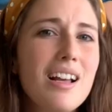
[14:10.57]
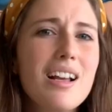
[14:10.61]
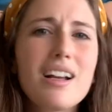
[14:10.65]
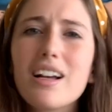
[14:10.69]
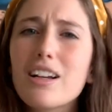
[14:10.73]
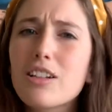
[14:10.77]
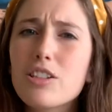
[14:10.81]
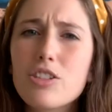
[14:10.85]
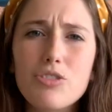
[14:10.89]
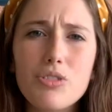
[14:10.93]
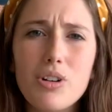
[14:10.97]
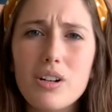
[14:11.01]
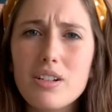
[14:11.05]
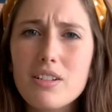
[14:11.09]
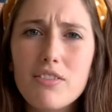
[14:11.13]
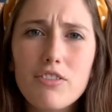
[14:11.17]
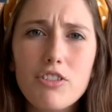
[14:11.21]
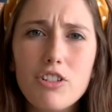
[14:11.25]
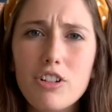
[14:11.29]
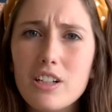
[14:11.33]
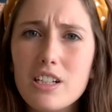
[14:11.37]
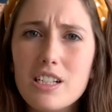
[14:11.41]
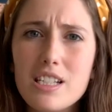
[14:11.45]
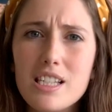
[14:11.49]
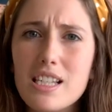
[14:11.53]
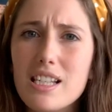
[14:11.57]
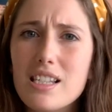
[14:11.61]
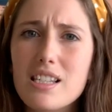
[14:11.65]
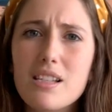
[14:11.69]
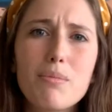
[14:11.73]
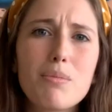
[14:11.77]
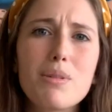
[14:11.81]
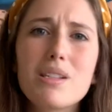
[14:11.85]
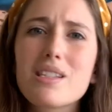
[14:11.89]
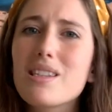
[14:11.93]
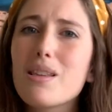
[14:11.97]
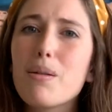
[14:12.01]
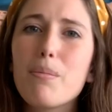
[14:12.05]
Constructive criticism
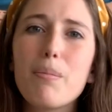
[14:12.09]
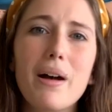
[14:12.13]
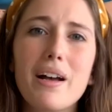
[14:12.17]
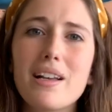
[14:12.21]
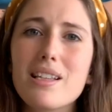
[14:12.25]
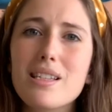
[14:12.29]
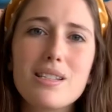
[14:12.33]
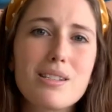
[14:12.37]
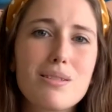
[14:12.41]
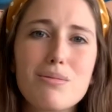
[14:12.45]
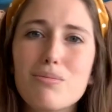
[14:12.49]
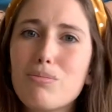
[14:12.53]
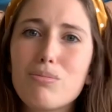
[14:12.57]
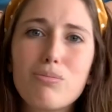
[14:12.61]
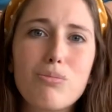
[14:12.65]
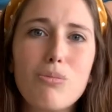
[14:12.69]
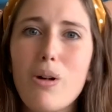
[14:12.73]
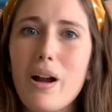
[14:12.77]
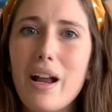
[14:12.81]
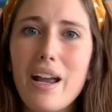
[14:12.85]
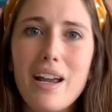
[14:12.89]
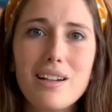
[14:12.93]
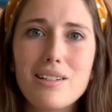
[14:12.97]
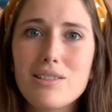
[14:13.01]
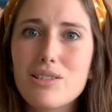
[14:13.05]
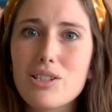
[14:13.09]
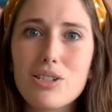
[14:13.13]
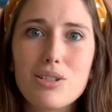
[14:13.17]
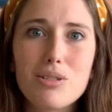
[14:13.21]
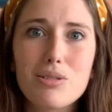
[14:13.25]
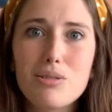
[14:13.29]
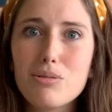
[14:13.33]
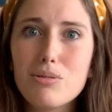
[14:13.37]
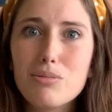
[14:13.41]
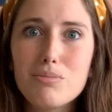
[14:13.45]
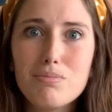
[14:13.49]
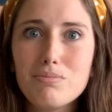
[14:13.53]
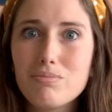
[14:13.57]
is the best way
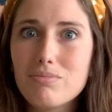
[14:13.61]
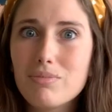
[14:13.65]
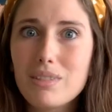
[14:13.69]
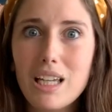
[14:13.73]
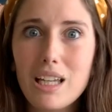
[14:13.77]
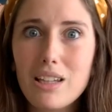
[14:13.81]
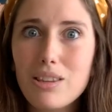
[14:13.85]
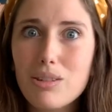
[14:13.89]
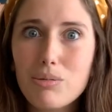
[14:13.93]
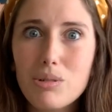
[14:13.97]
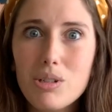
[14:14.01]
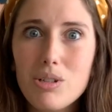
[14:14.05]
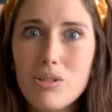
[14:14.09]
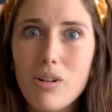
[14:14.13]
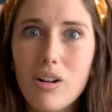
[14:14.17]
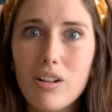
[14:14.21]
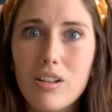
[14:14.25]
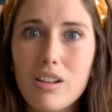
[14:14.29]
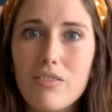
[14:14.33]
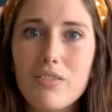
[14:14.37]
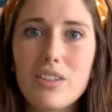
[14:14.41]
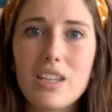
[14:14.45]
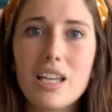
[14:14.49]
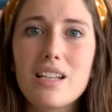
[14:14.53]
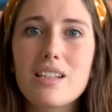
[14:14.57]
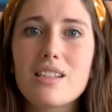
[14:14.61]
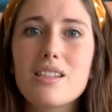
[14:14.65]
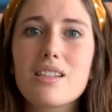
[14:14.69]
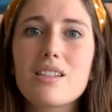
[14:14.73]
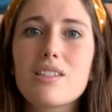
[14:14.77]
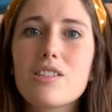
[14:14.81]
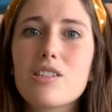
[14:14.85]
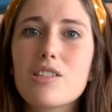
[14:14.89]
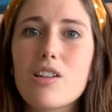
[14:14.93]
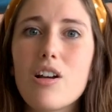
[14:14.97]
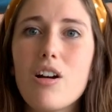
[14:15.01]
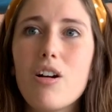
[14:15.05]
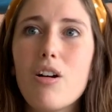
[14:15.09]
to get through all of this.
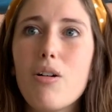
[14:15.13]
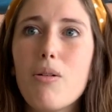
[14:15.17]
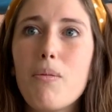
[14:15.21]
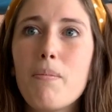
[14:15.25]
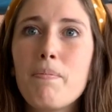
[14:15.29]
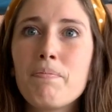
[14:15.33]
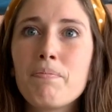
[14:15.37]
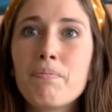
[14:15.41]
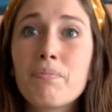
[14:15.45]
So